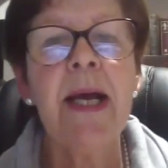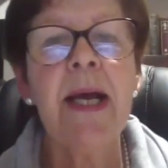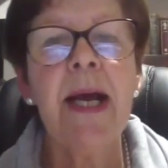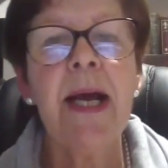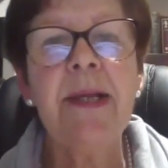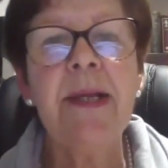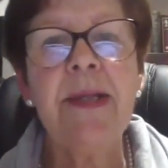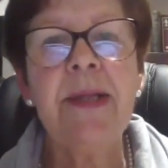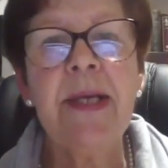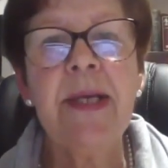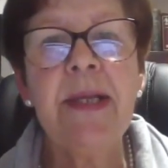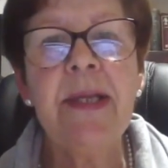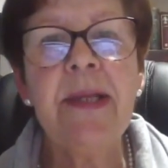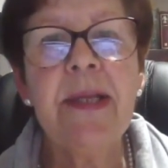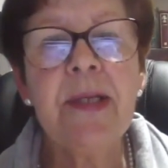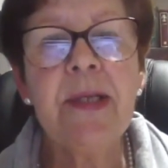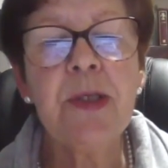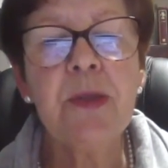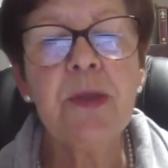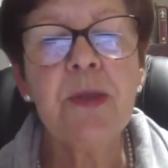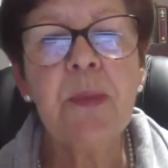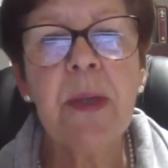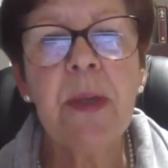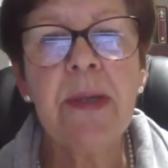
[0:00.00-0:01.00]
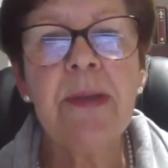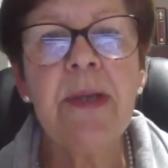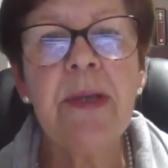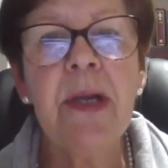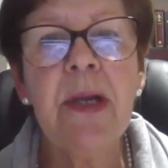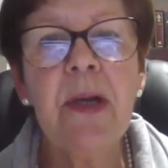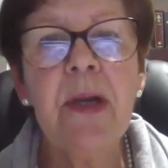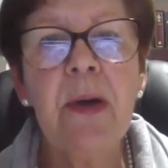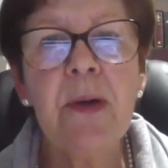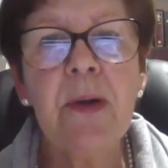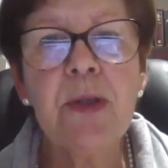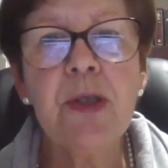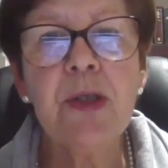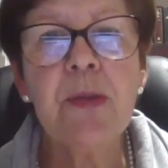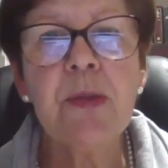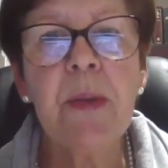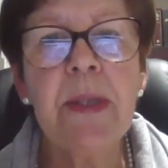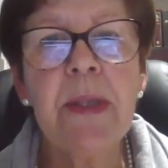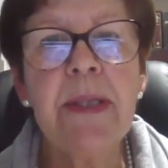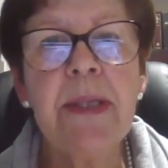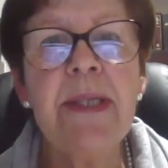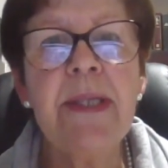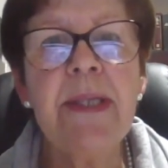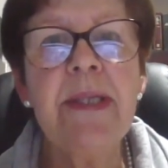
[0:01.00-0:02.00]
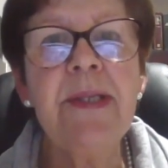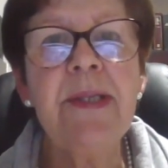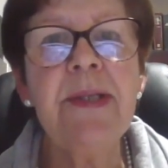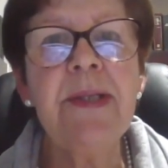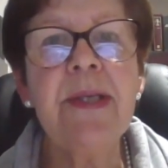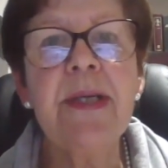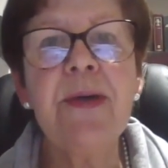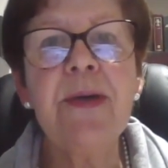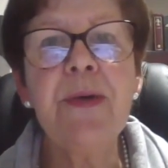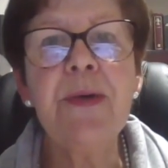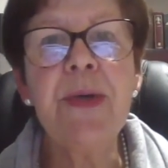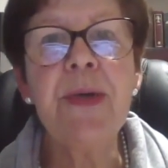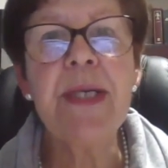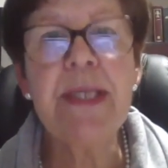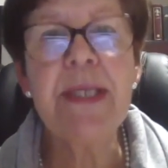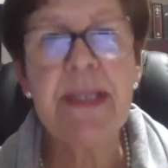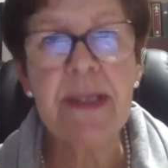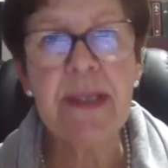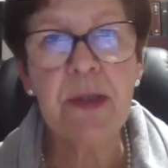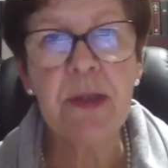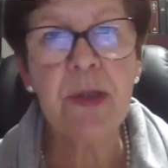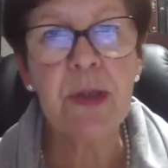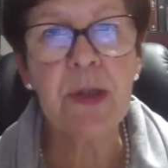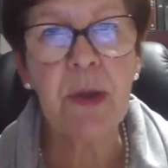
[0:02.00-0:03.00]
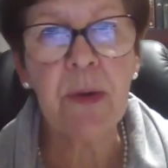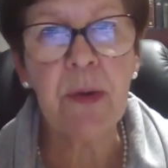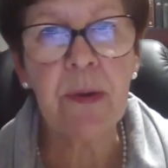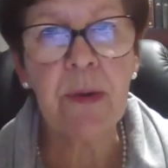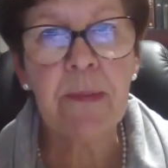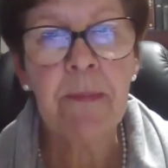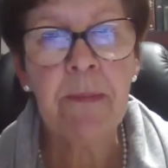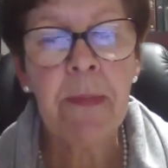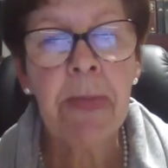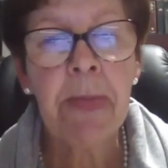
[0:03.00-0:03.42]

And then this one, the last one, is the greeting song.